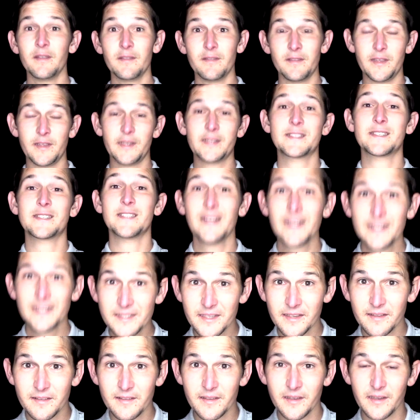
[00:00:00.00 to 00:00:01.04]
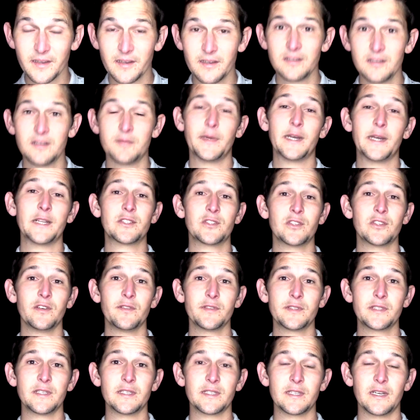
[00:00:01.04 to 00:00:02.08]
The exciting thing about
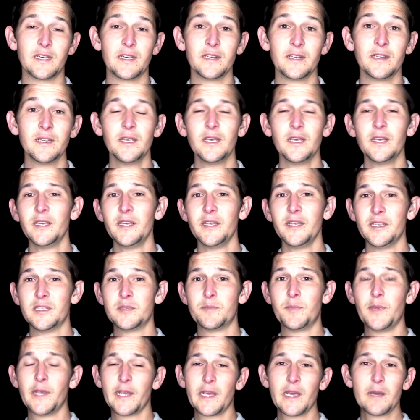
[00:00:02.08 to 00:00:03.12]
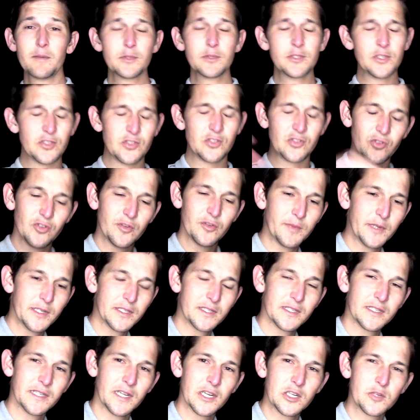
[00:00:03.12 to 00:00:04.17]
service design is being able to zoom
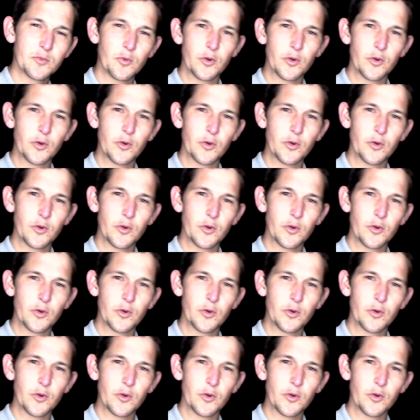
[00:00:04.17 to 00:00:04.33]
into touch